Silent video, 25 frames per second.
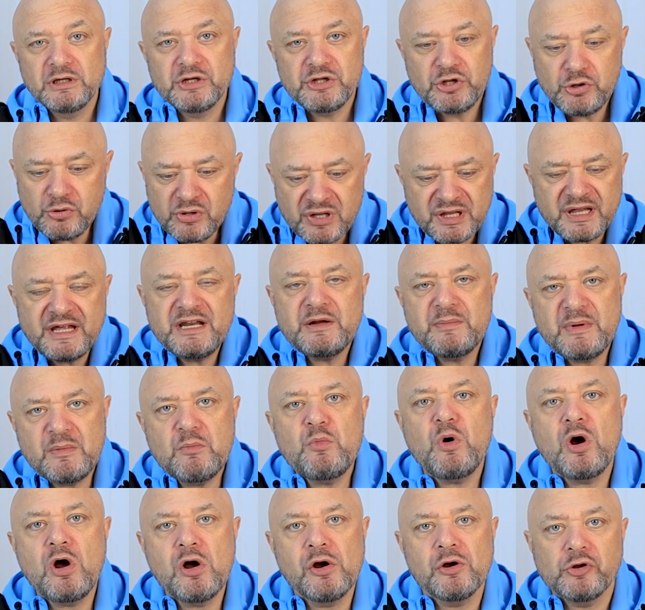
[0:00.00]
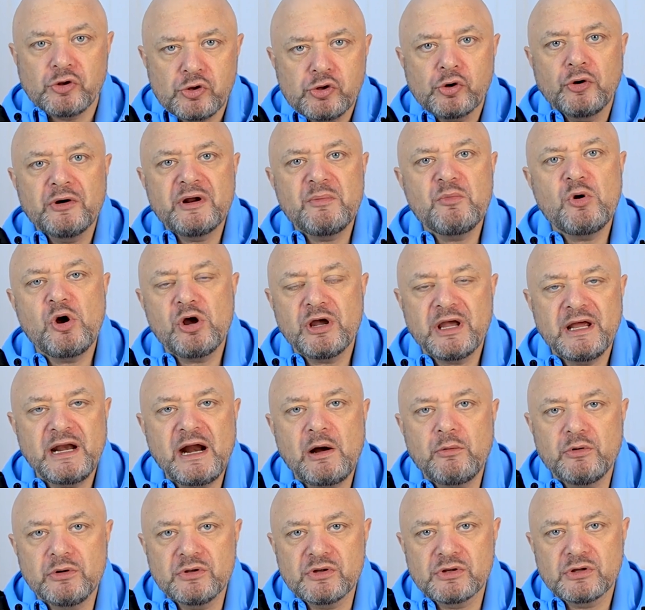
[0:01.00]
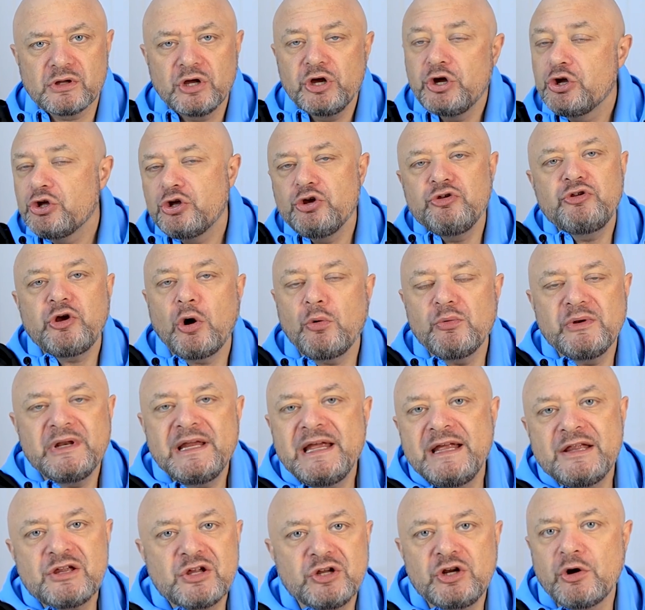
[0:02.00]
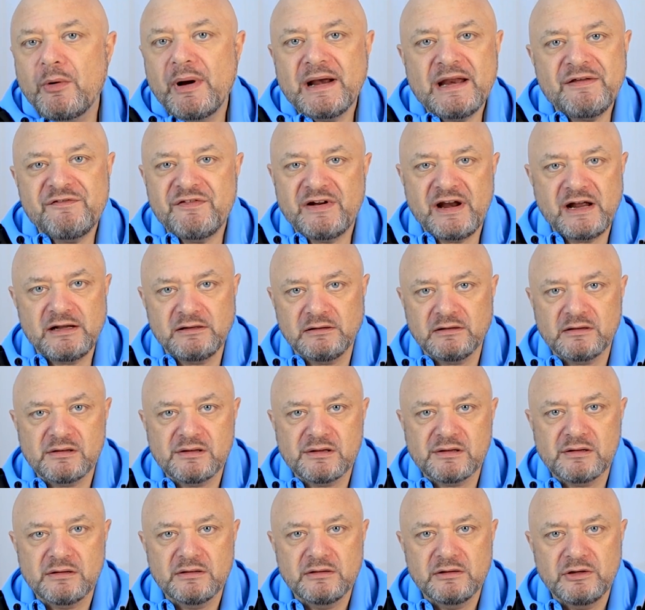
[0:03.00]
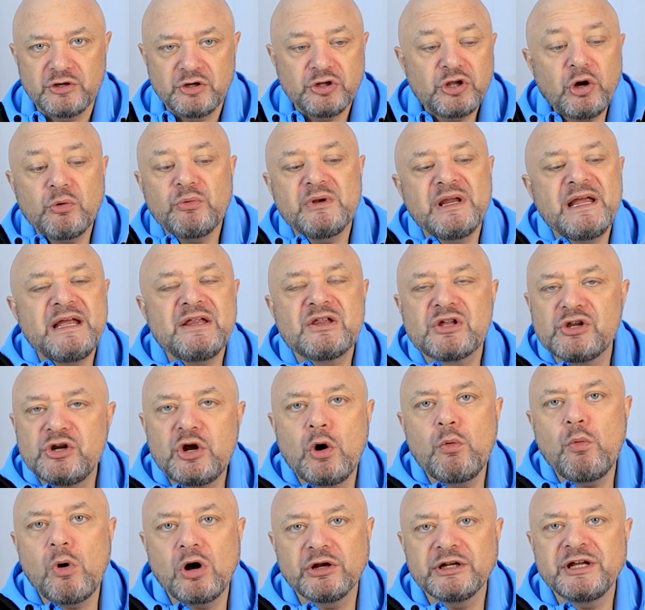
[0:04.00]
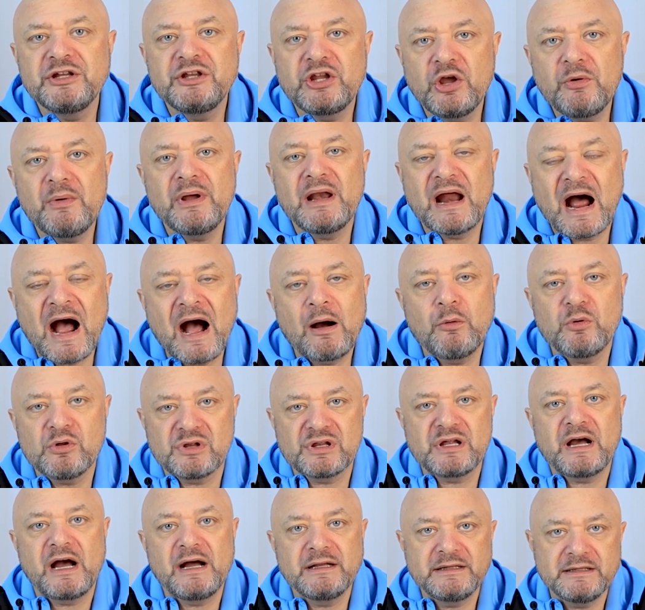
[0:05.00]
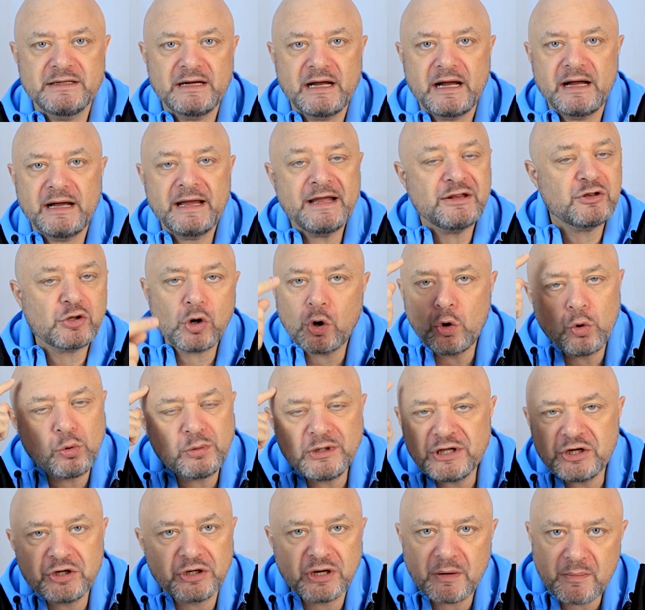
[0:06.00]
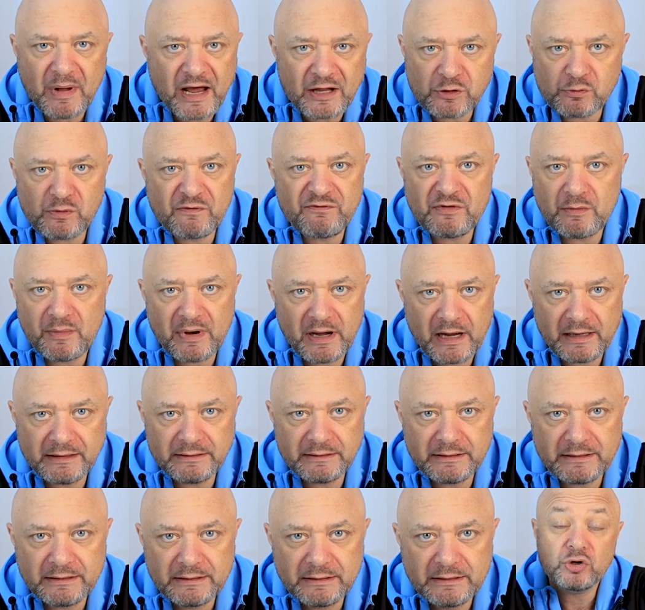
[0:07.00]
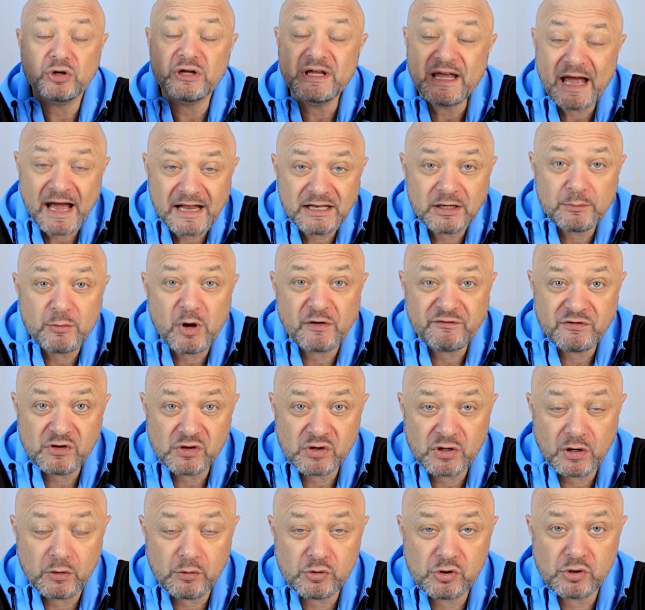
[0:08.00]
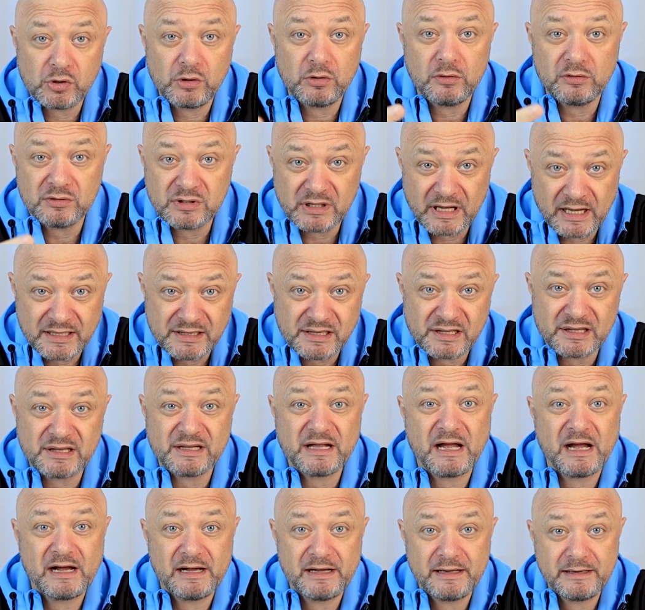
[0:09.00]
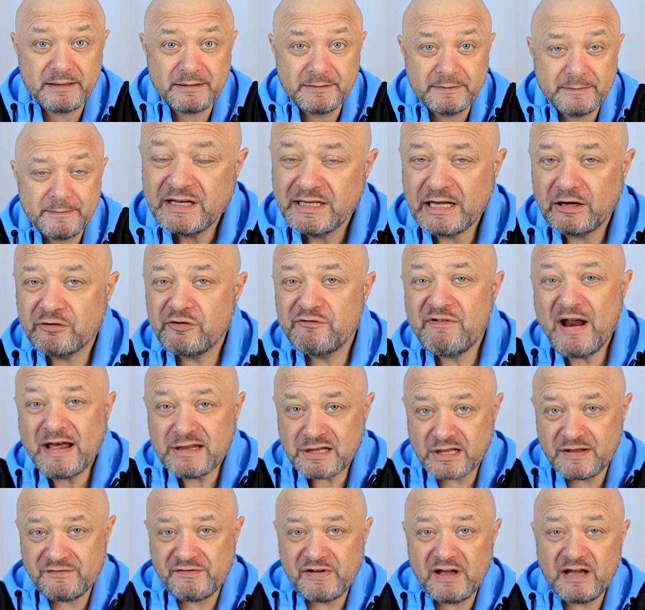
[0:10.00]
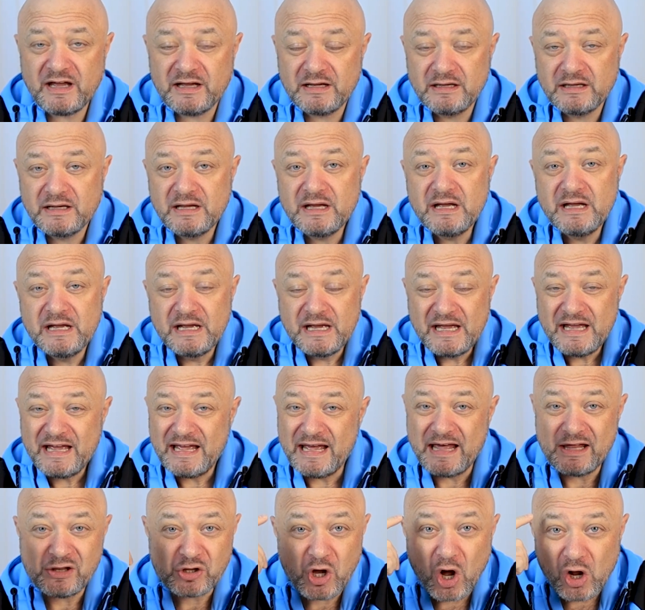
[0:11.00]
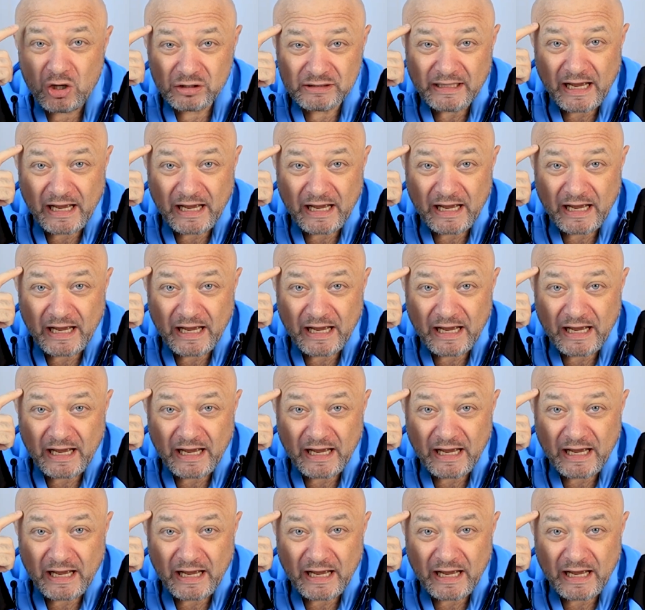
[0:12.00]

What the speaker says: you see them in work during working hours. You don't need to know anything else. You don't need to know what they're doing outside of that. It's only going to mess with your mind. So get them off your socials as a starter. Now, the rest of it is all